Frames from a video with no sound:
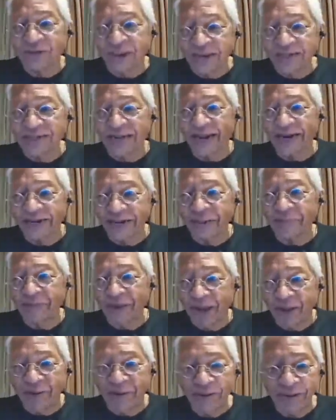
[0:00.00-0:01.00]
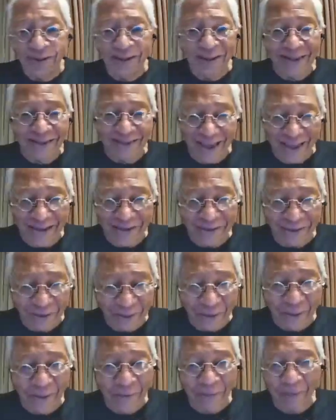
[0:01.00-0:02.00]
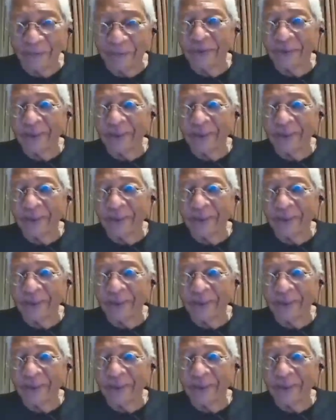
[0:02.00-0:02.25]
of things lined up now. Thank you.